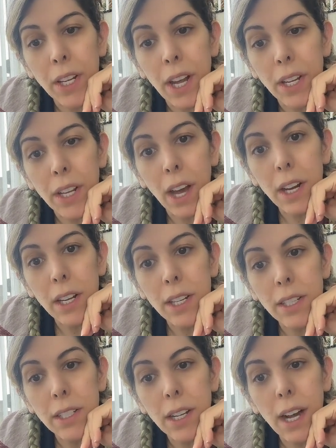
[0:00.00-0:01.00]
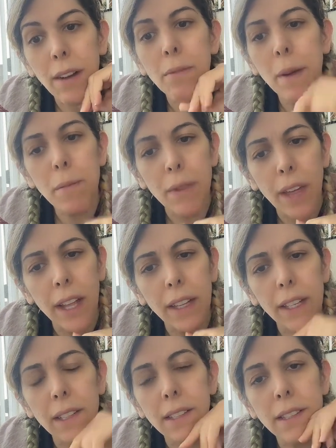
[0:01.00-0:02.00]
yada yada yada i remember
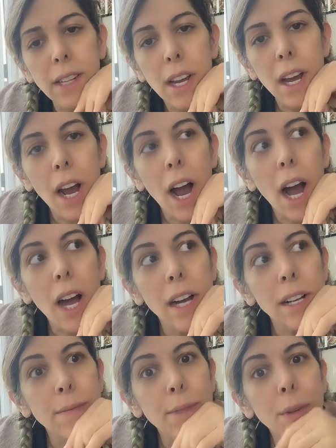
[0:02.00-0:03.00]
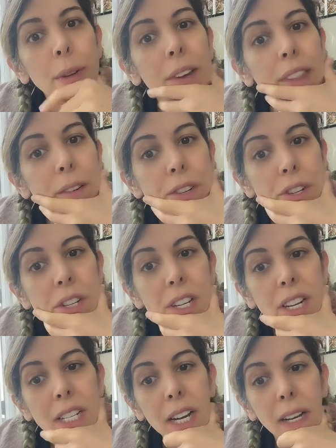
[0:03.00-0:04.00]
that liz um, so anyway that was
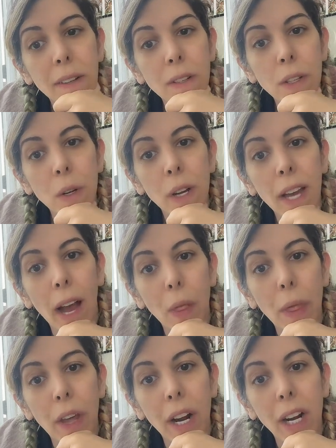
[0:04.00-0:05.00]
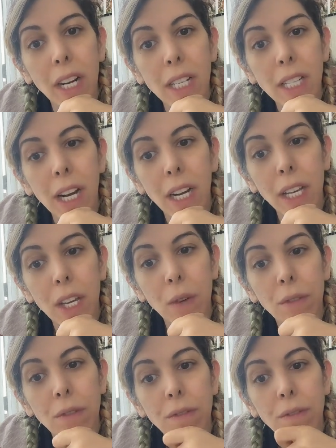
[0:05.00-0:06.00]
just an idea i was throwing out there it's kind
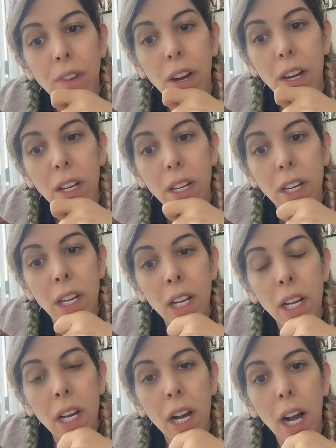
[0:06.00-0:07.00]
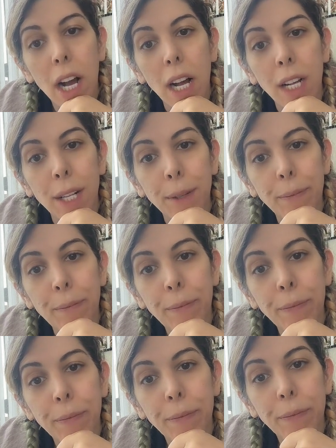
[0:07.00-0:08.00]
of cute and fun
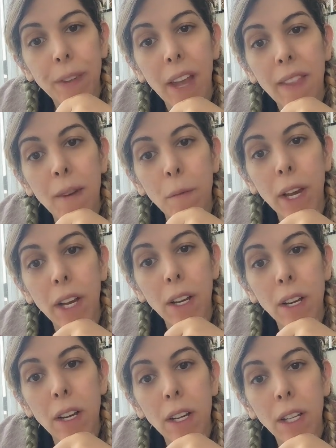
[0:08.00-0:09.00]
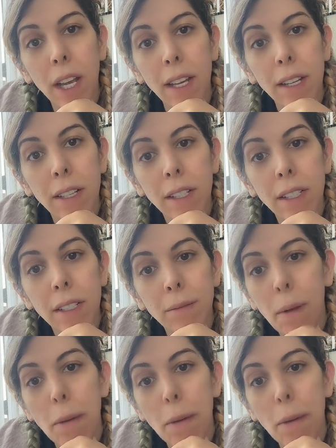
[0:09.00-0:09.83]
um, and then we could like